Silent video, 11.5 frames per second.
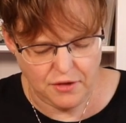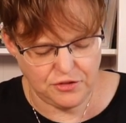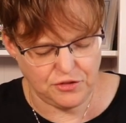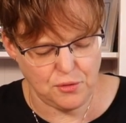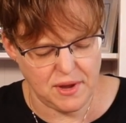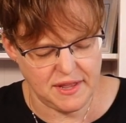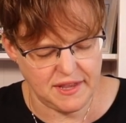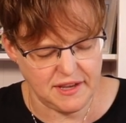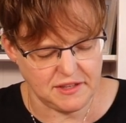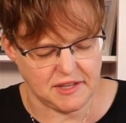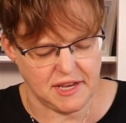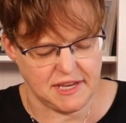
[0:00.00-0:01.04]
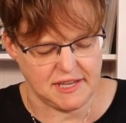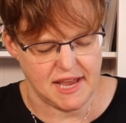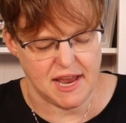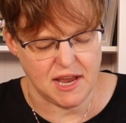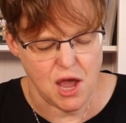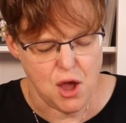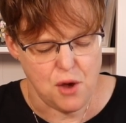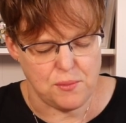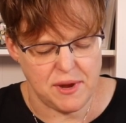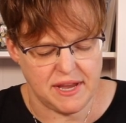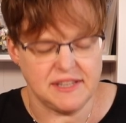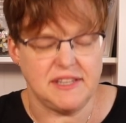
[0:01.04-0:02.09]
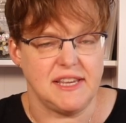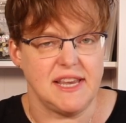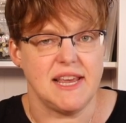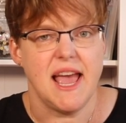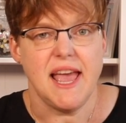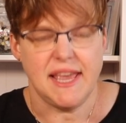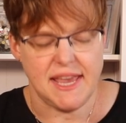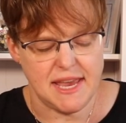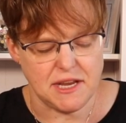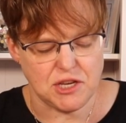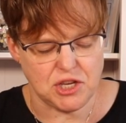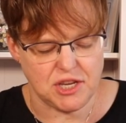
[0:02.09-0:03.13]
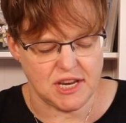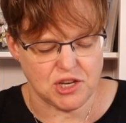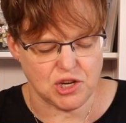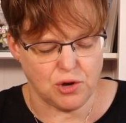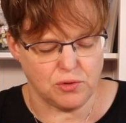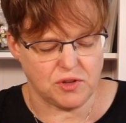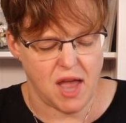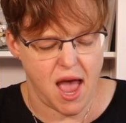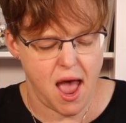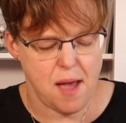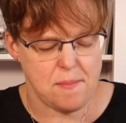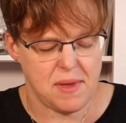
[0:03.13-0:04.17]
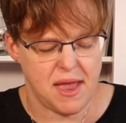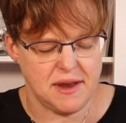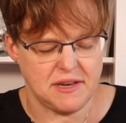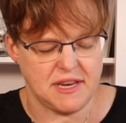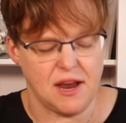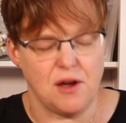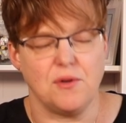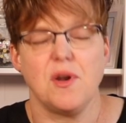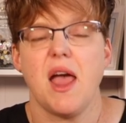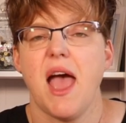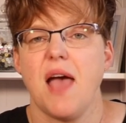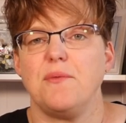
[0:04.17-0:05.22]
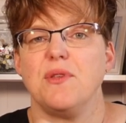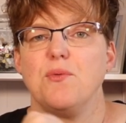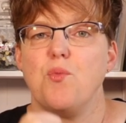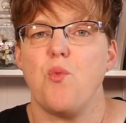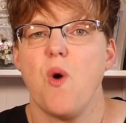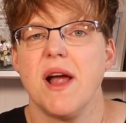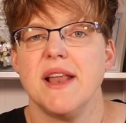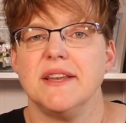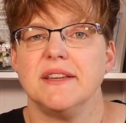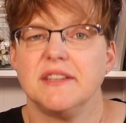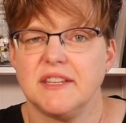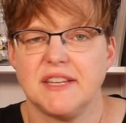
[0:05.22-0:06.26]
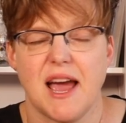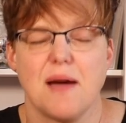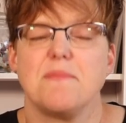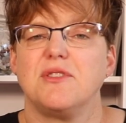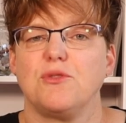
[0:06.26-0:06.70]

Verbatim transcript: So on this zigzag, we can see each stitch goes up and down with one step.